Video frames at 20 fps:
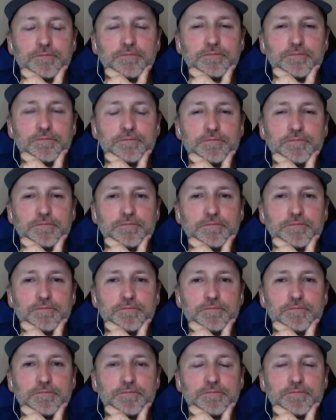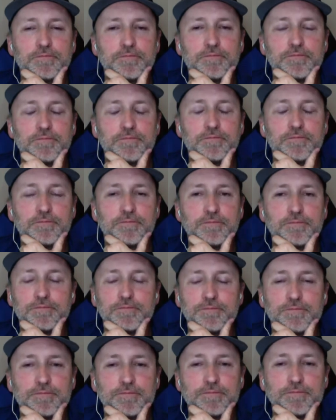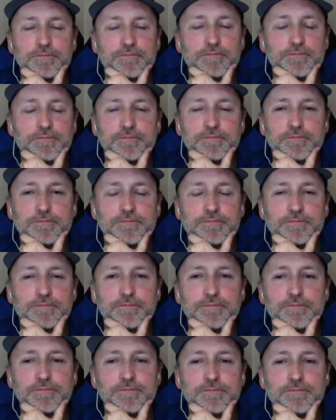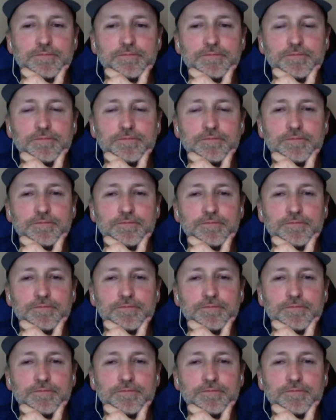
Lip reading: [no speech]